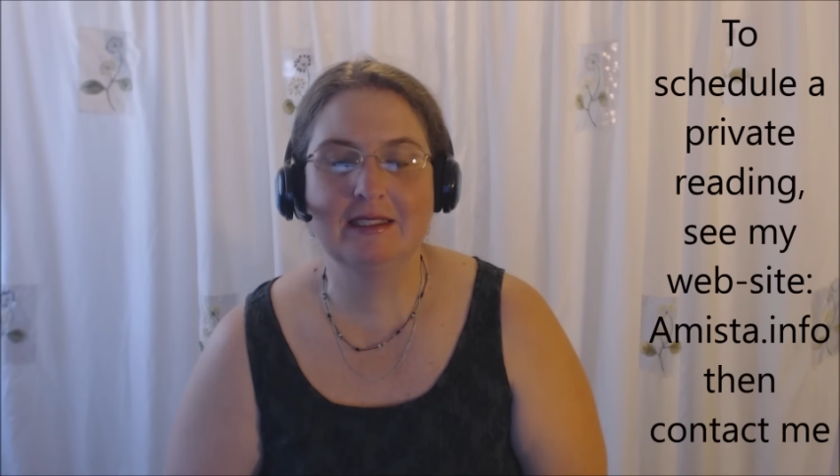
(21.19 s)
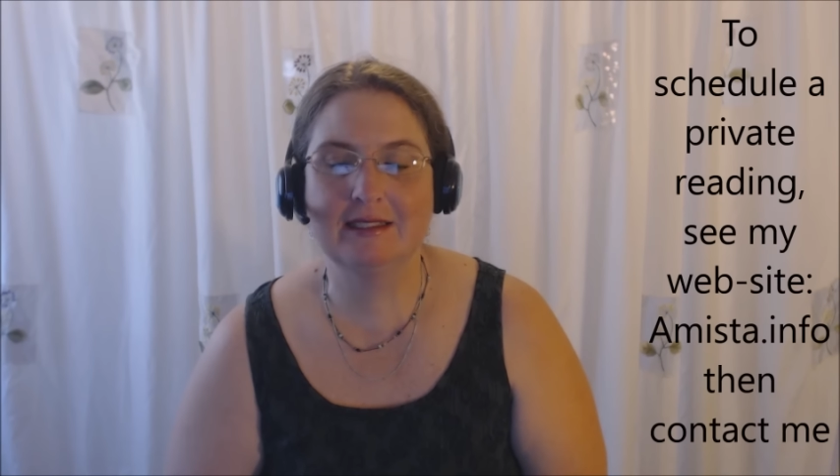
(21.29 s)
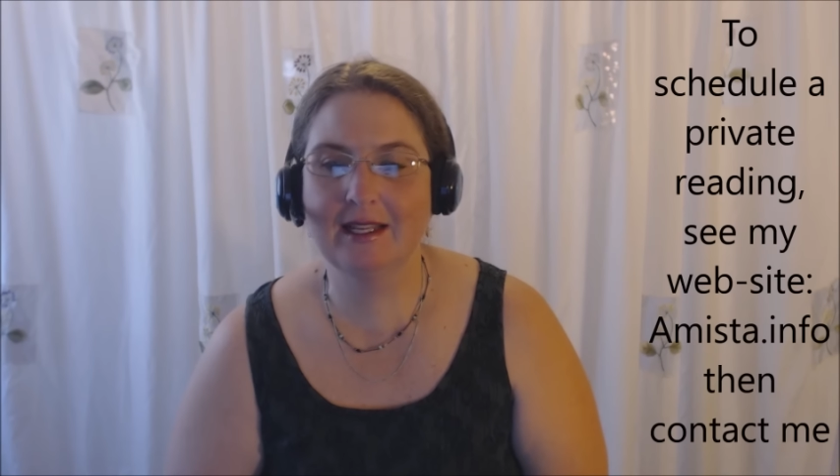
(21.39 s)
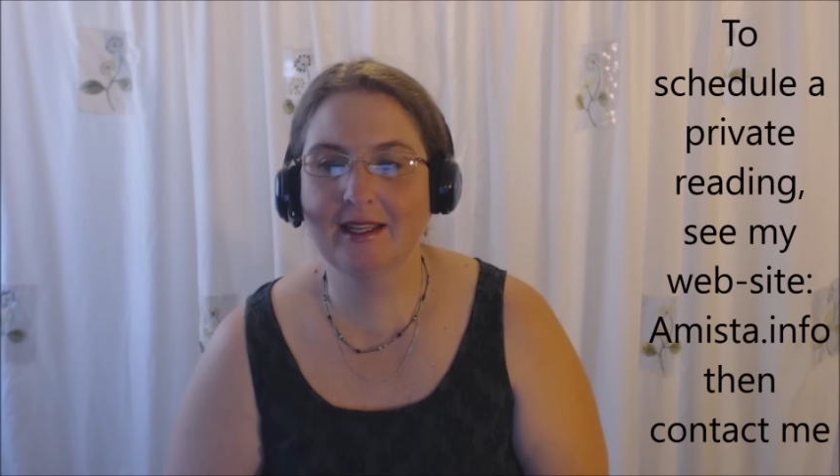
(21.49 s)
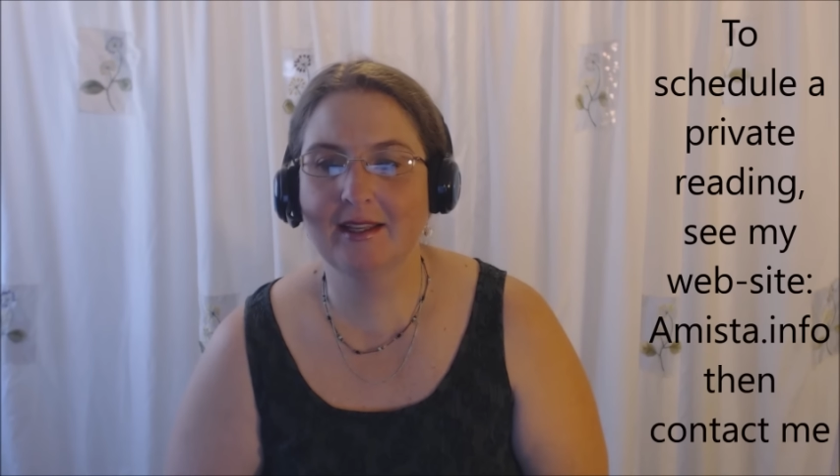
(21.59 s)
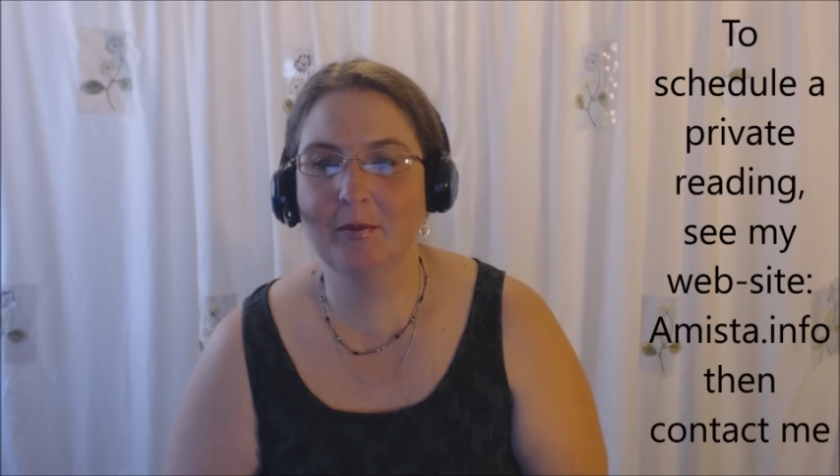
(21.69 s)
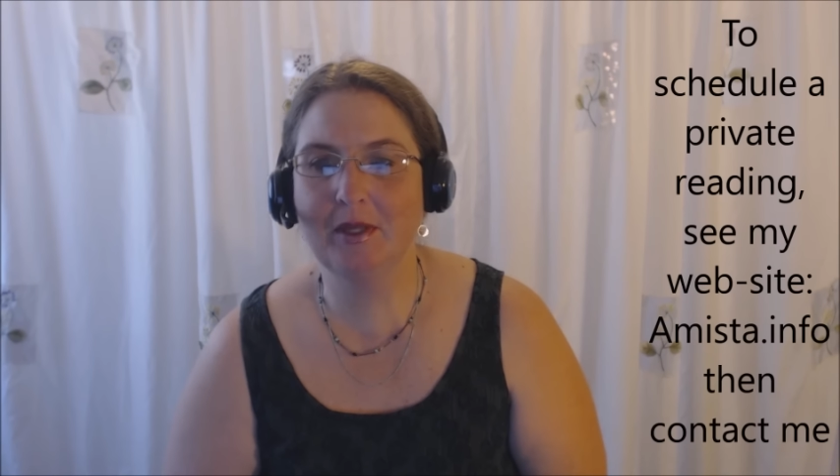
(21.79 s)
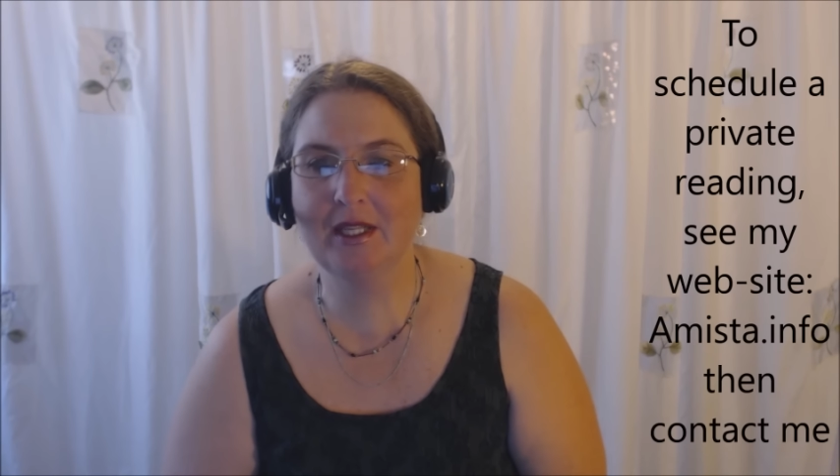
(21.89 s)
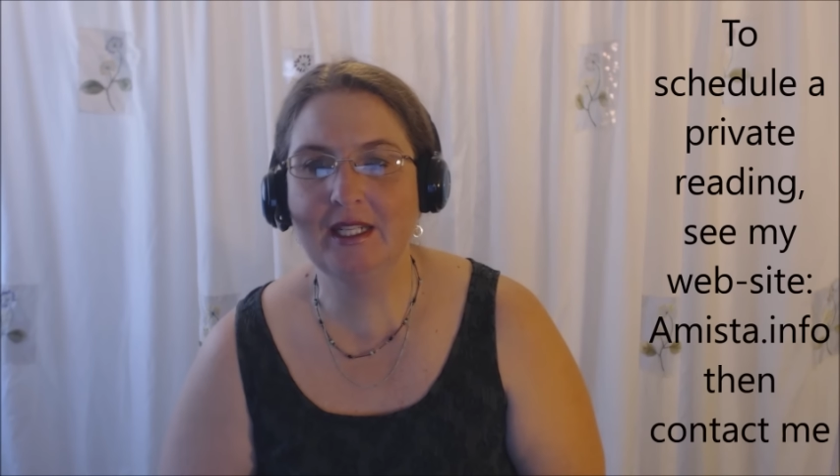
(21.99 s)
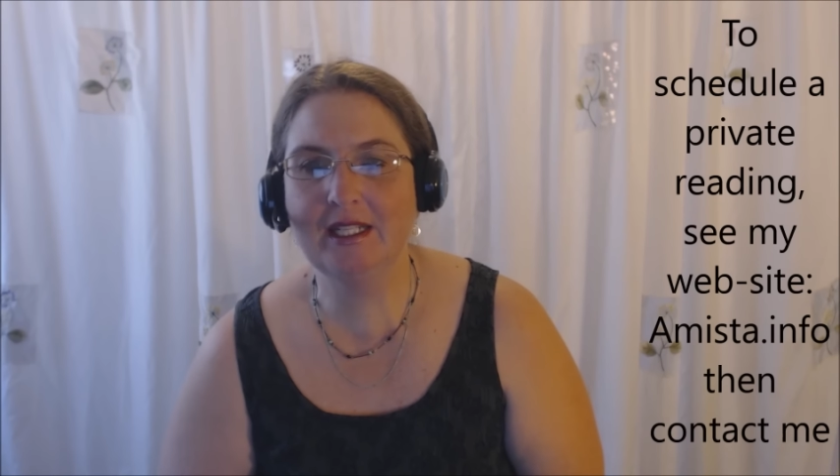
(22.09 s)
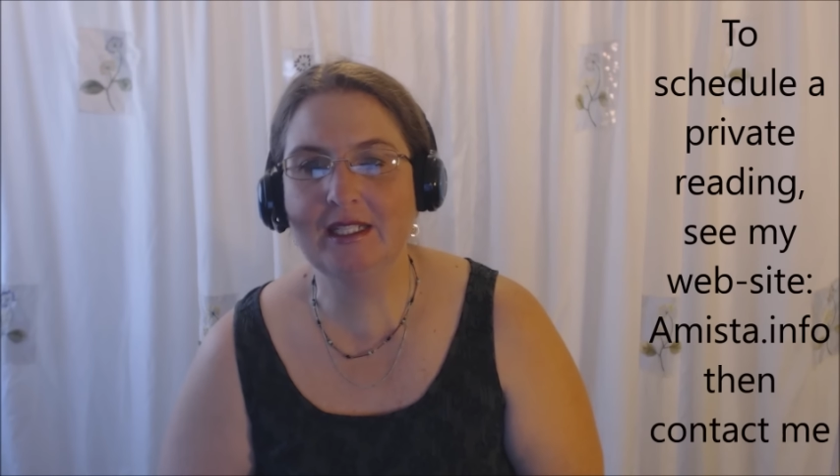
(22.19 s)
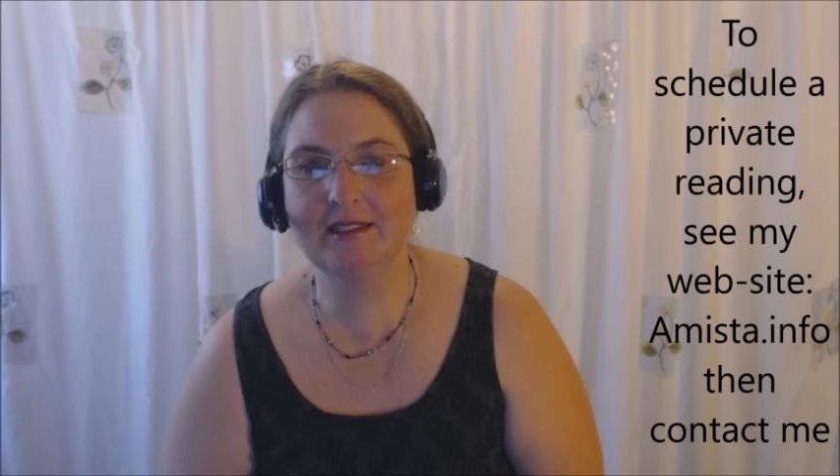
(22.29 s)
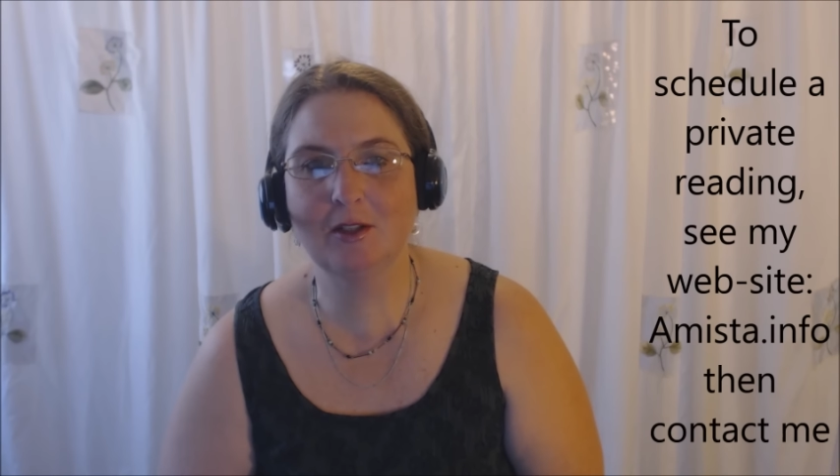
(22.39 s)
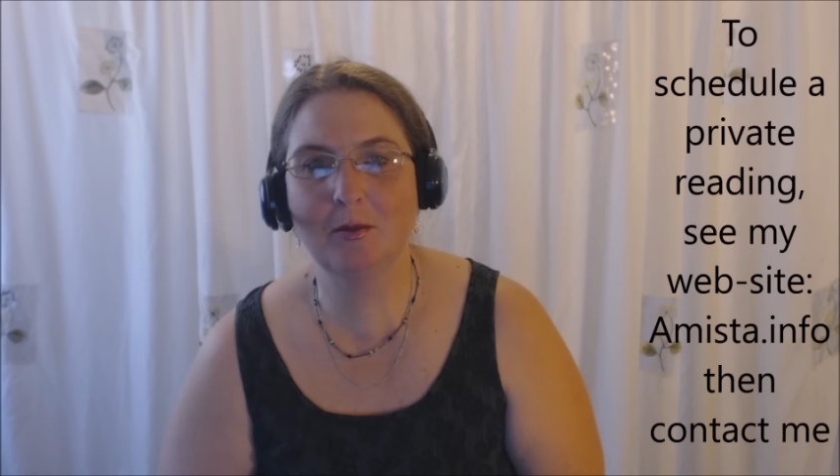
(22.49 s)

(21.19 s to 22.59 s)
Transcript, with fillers: psychic abilities,